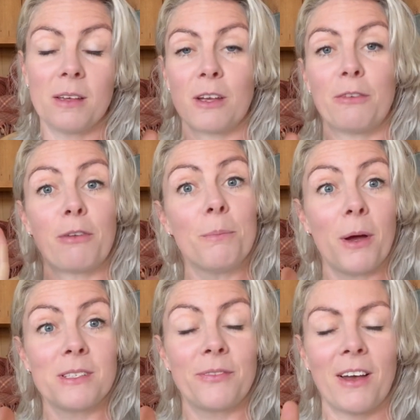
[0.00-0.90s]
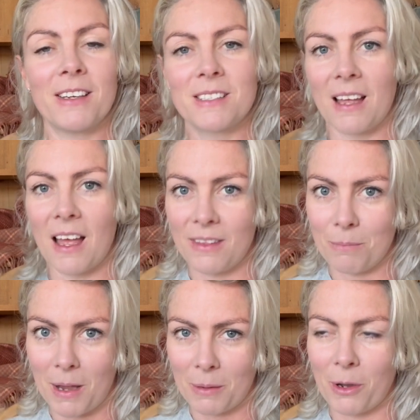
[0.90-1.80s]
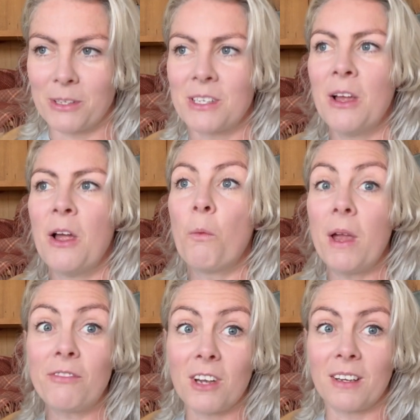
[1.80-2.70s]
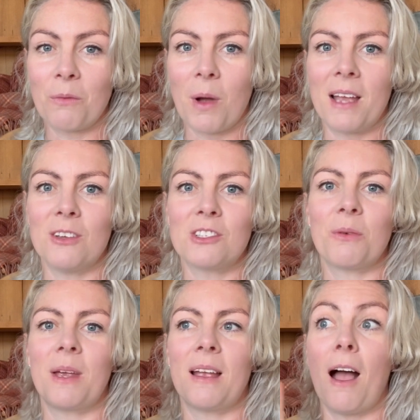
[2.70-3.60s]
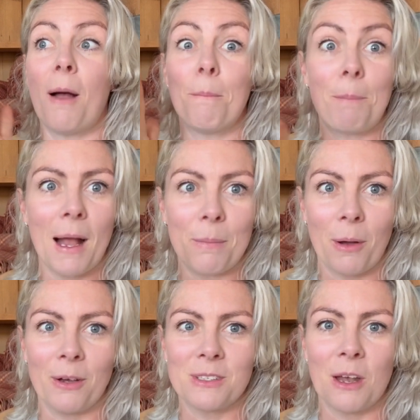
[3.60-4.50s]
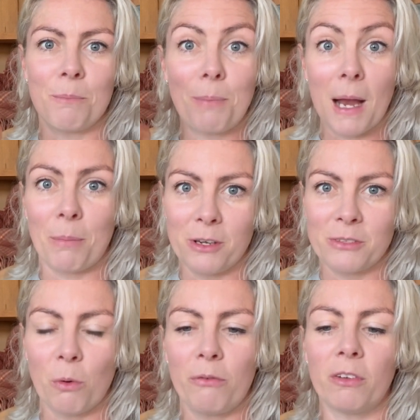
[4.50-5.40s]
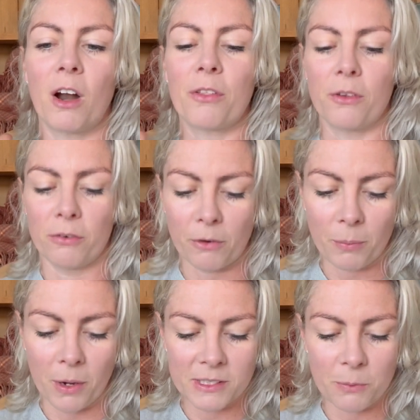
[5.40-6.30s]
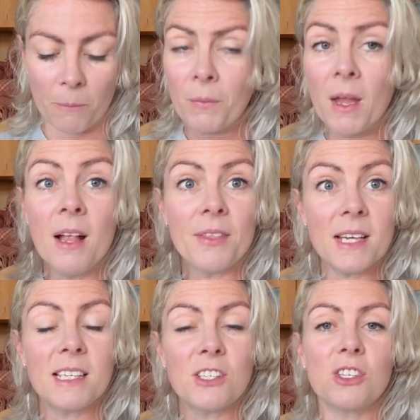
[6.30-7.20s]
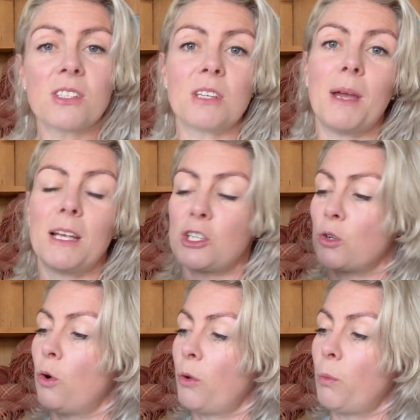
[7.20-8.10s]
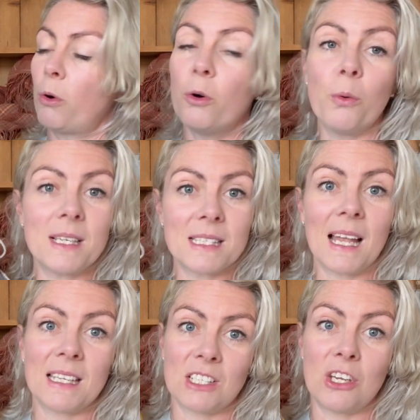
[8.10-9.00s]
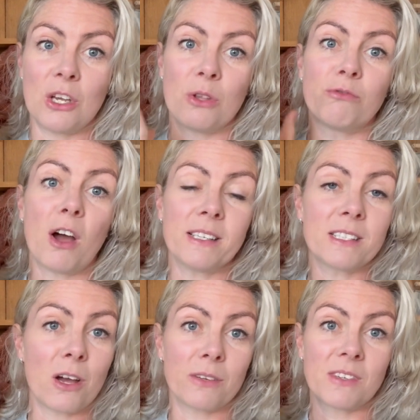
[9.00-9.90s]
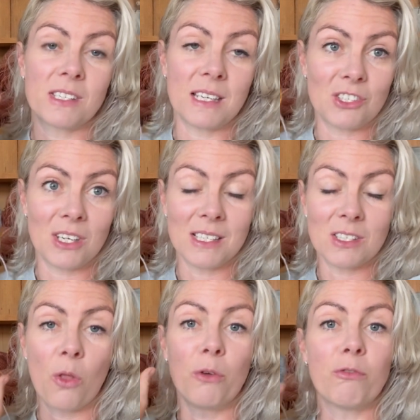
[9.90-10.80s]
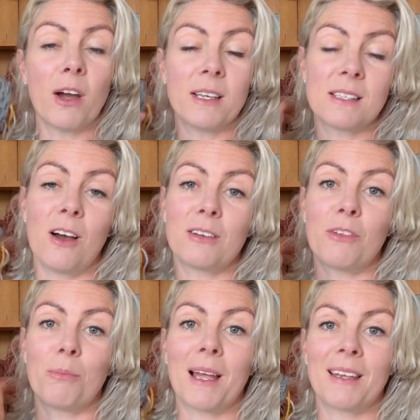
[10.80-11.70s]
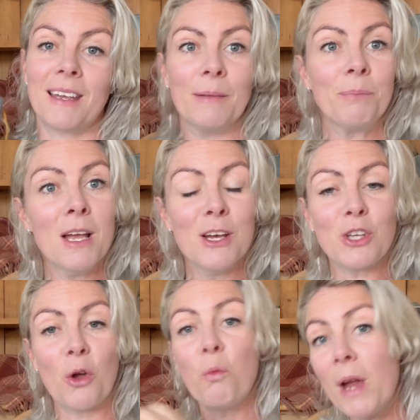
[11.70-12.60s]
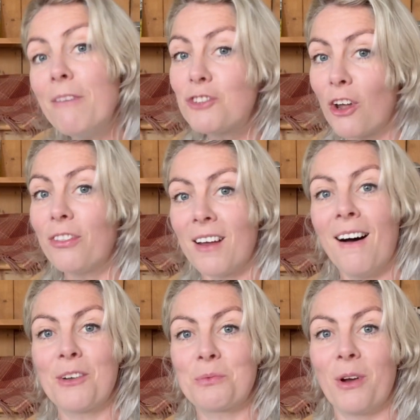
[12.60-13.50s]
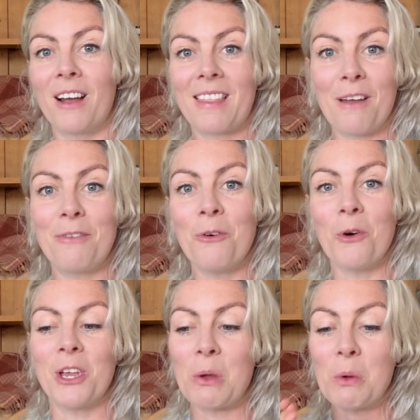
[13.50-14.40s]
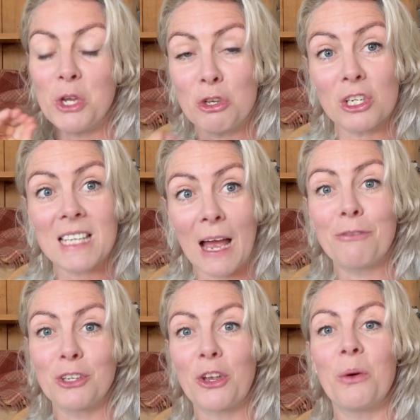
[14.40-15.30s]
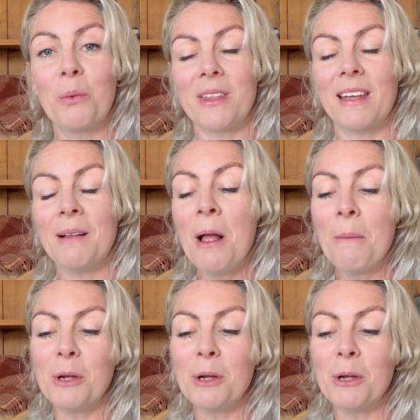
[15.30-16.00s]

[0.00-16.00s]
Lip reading: So front post first and then back post. We've done it where you're doing a back post waffle rather than a front post one. This is just to make sure that we're always landing you the right side of the stitches on the right side of the blanket. So we've done the hard work there for you. You just have to go with it.